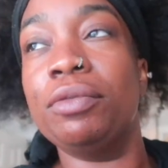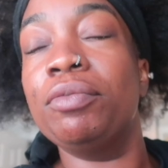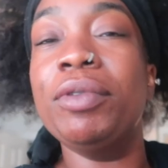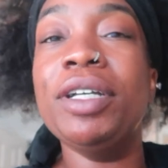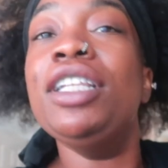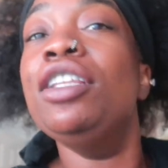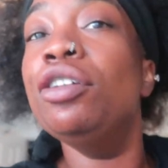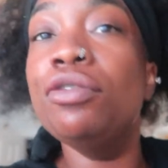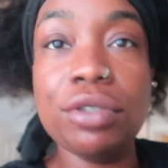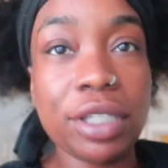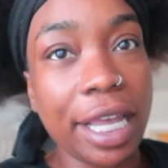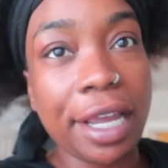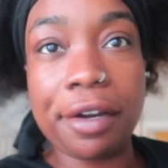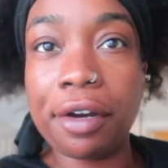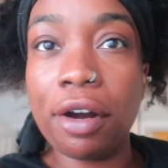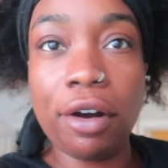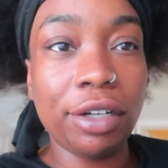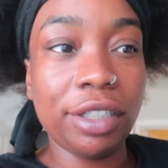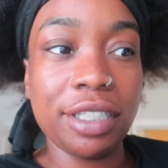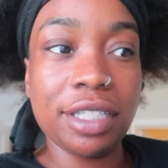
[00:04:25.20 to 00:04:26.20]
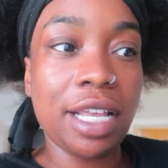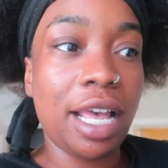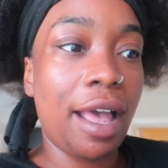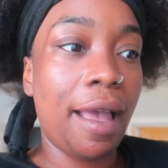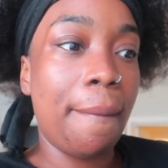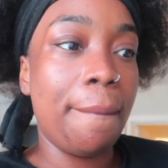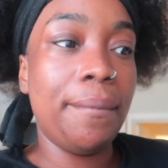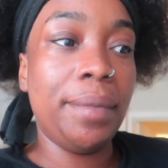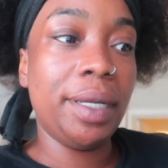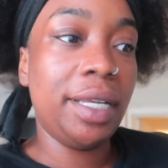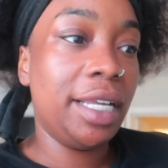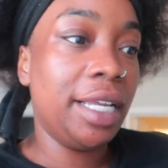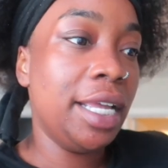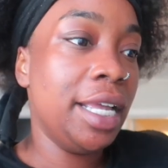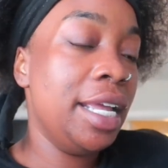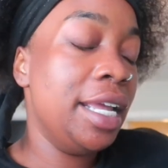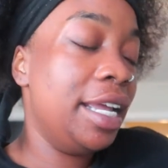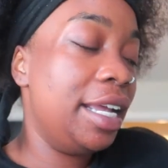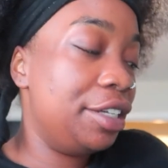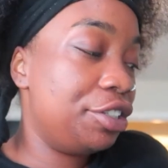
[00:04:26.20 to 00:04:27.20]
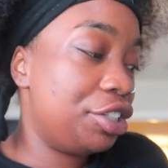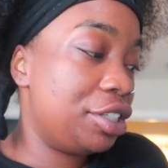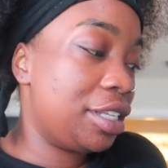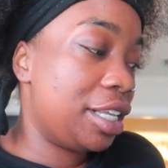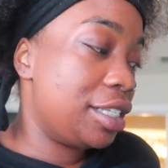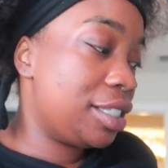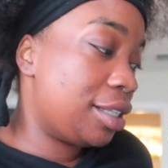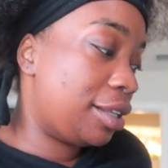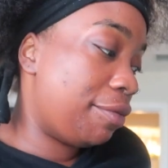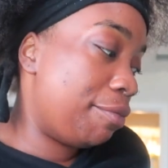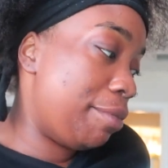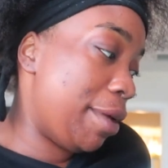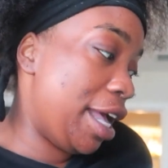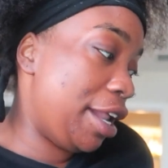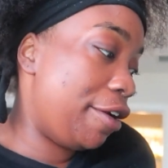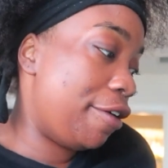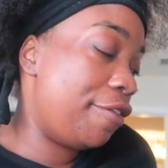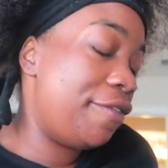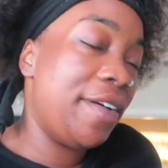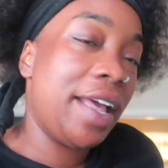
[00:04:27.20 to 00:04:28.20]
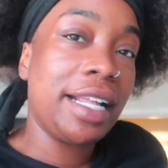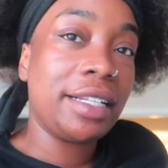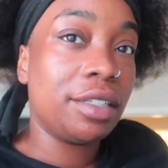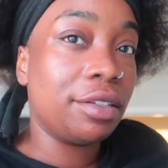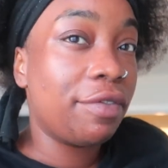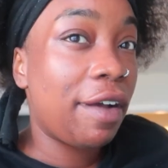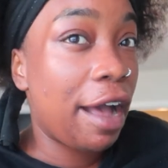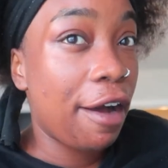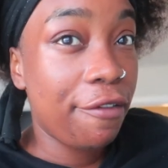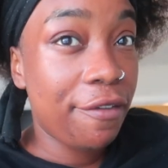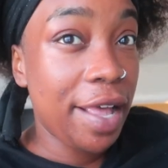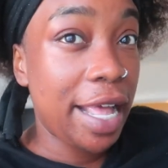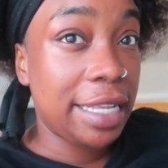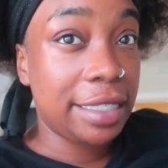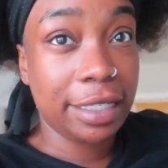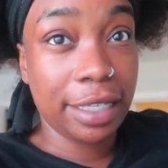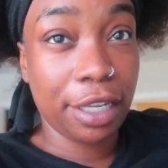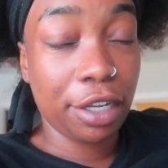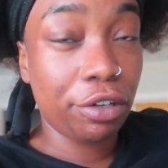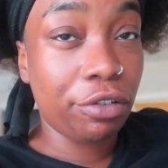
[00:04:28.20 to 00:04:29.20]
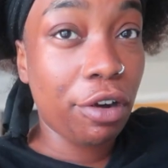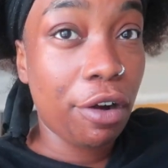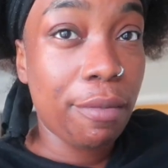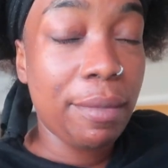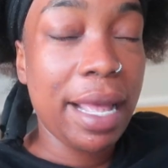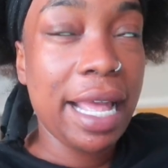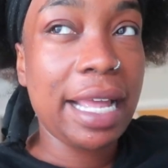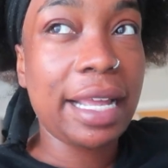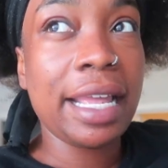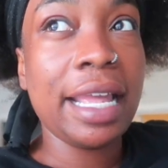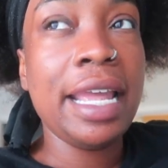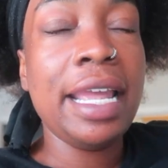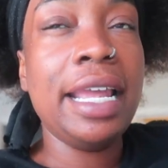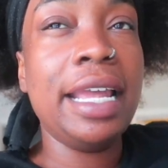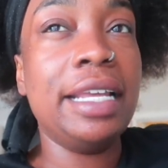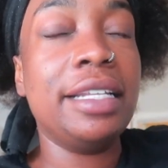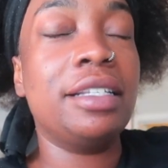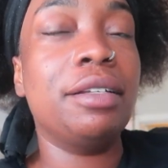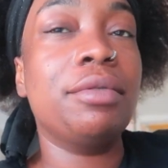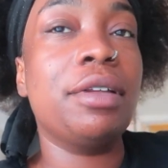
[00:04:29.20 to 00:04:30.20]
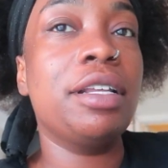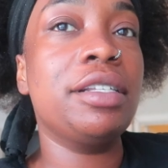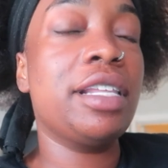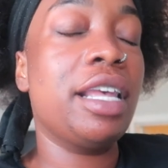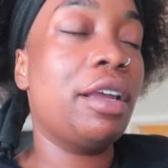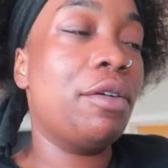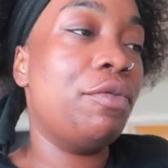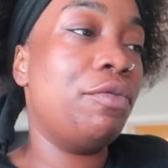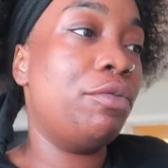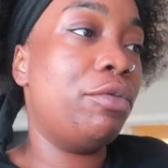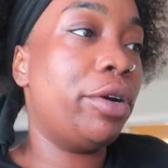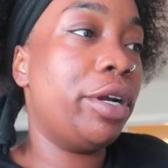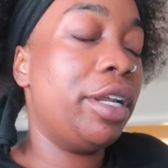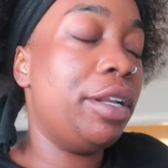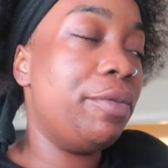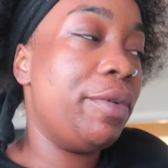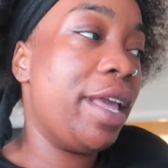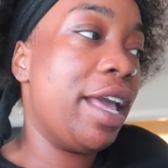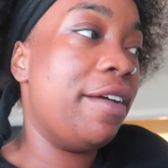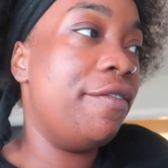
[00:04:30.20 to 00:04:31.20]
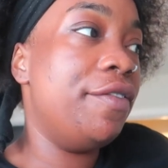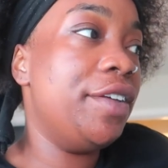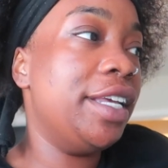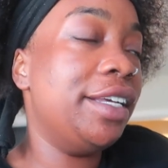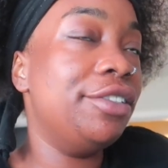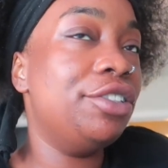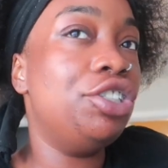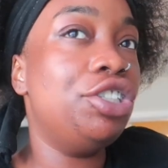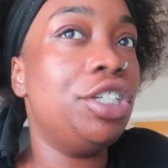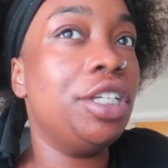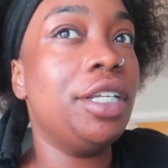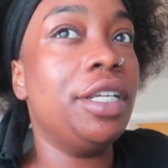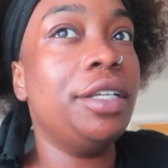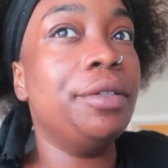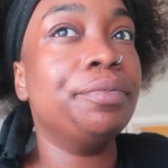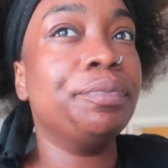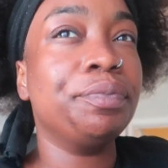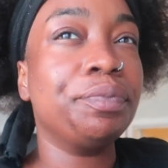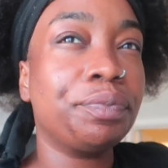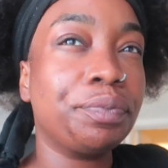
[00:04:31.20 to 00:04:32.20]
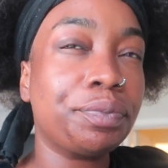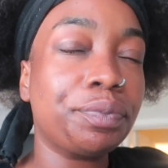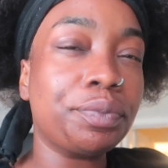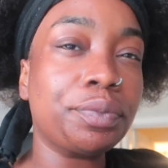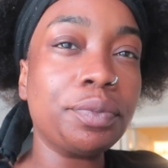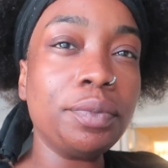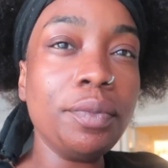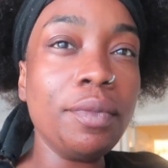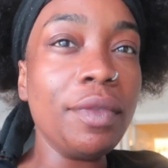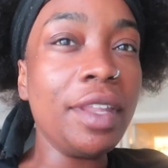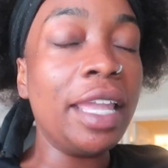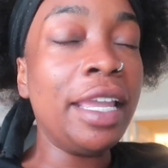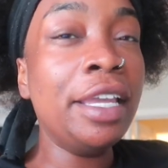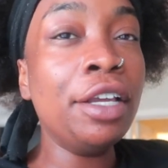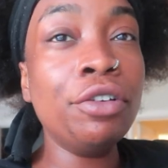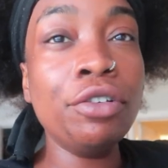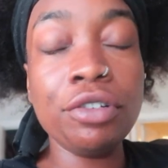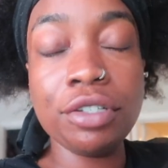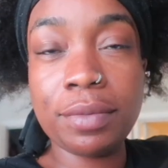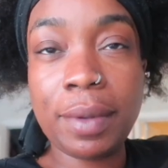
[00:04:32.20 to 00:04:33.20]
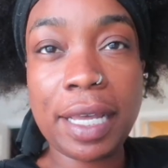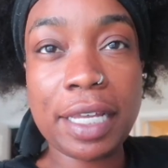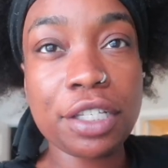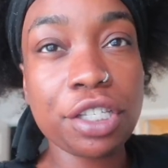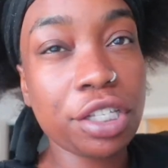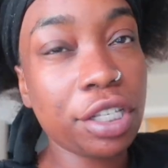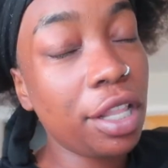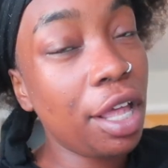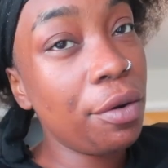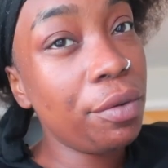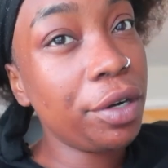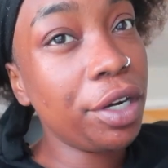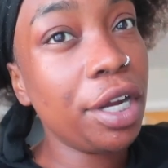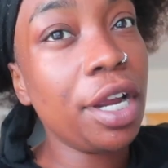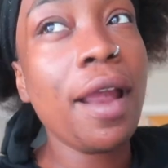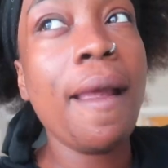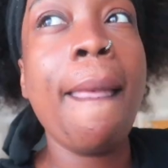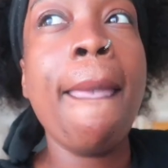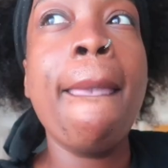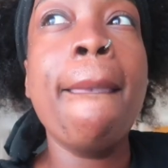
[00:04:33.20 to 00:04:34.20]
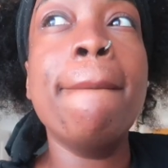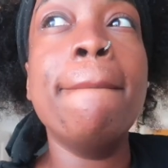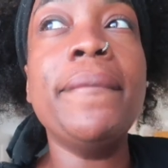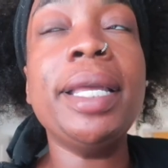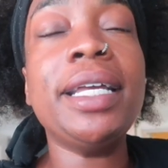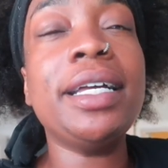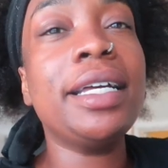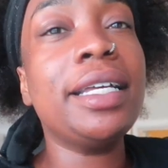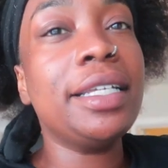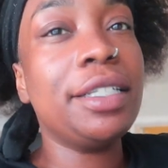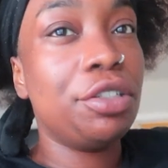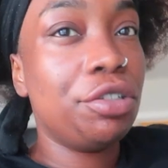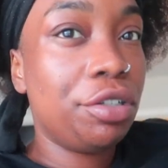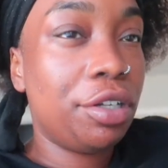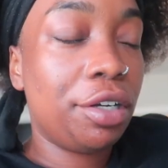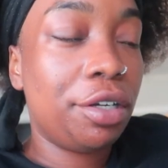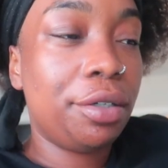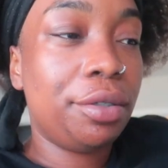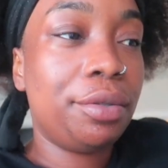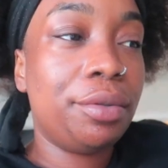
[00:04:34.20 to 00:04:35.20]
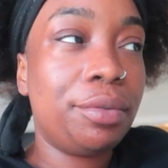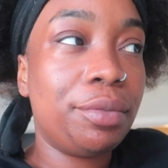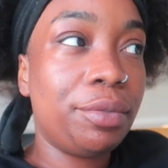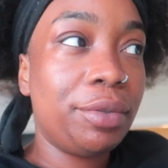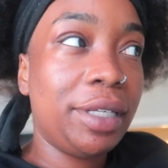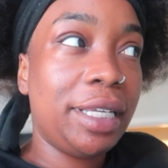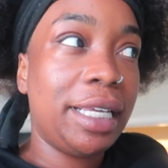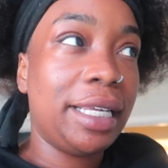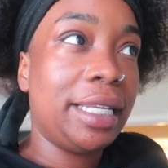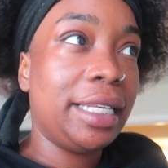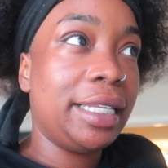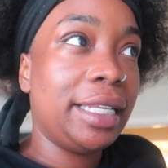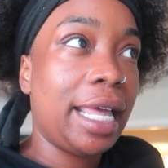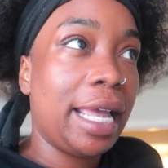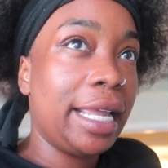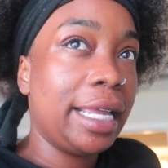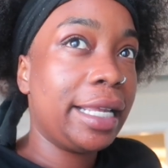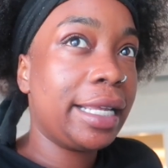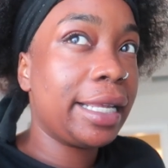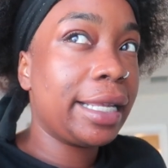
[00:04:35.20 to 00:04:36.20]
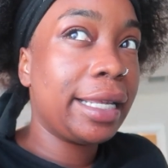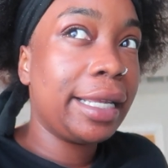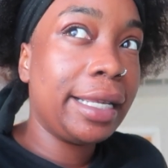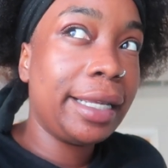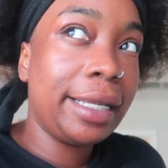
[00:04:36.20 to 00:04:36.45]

we lose hair all the time, but it's just as a matter of fact of how fast it can grow back. And sometimes like when we have V S G, it grows back slower, because you know, we can like